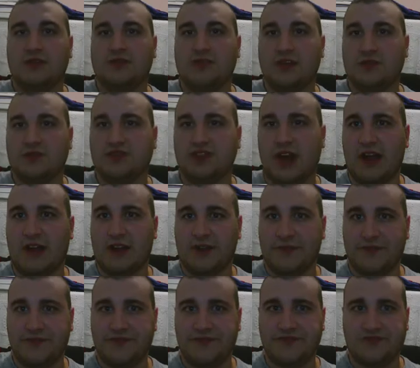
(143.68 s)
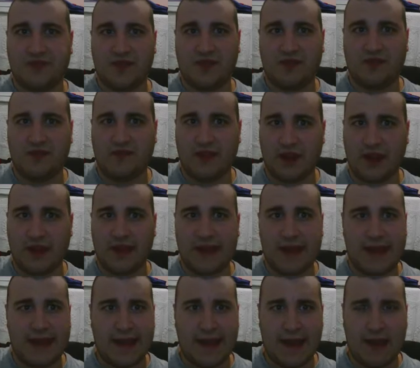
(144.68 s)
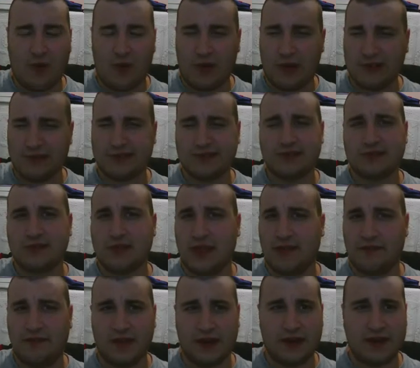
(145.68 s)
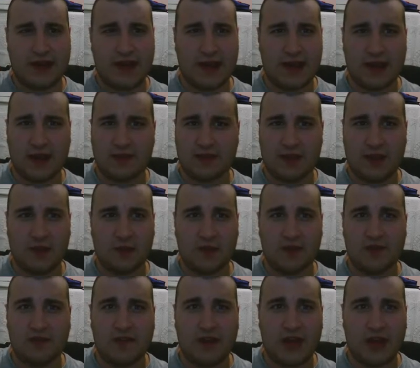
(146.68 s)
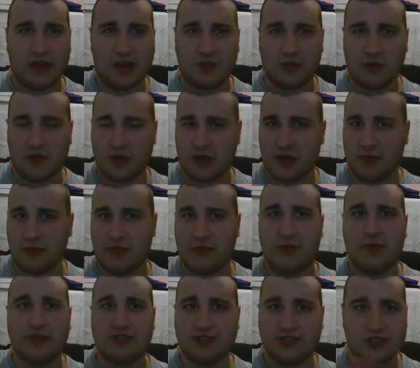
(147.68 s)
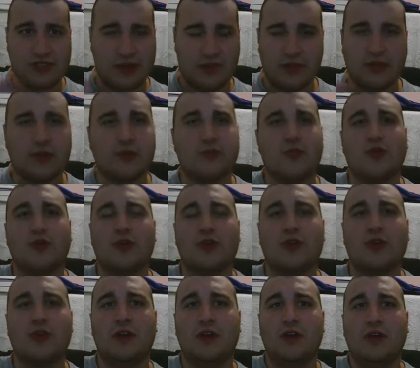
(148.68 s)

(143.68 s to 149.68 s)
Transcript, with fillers: So I'm trying to figure that out. Once I figure that out, that'll be fine. You won't hear me mention them anymore.